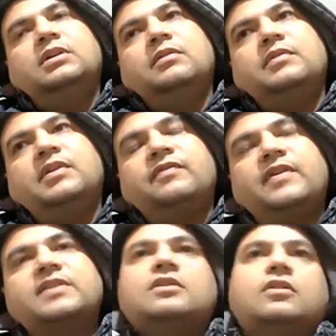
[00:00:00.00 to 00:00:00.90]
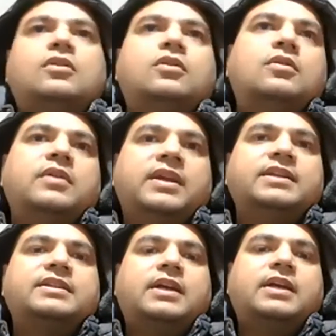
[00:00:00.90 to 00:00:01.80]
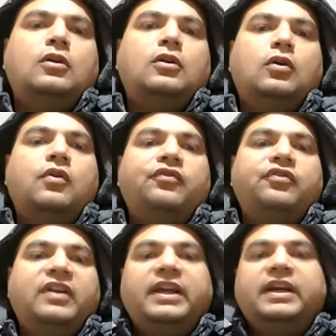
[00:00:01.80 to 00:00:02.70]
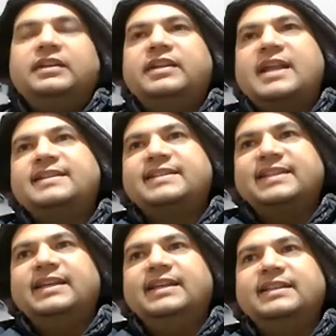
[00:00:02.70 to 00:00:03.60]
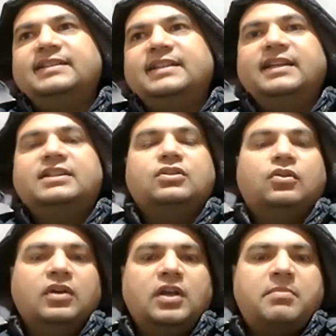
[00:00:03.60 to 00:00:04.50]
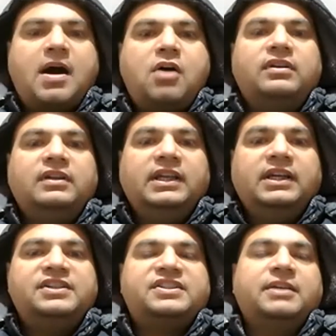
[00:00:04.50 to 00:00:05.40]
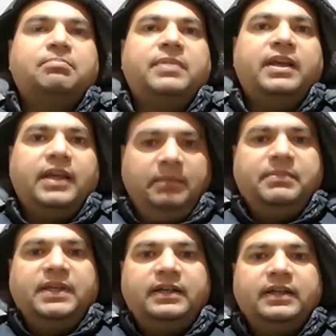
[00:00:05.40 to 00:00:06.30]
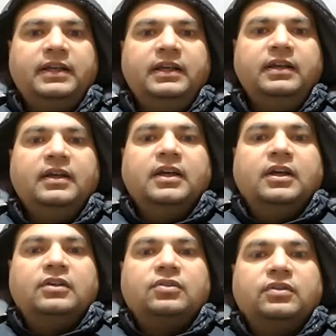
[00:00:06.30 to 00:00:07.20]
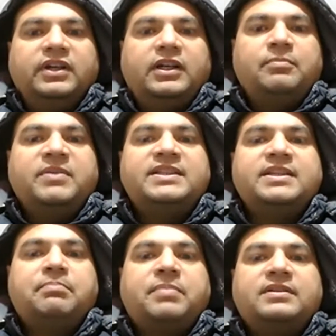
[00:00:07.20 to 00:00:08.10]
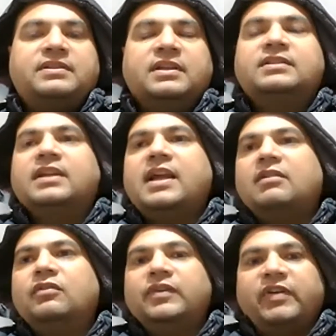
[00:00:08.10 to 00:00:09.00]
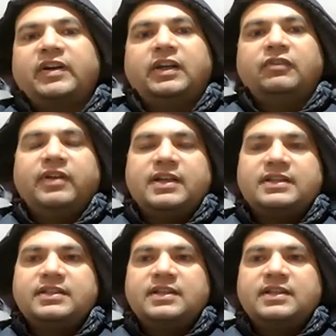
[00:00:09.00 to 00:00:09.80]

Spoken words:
the first law is the law of lead that says it's all about leadership ability to determine a person's level of effectiveness.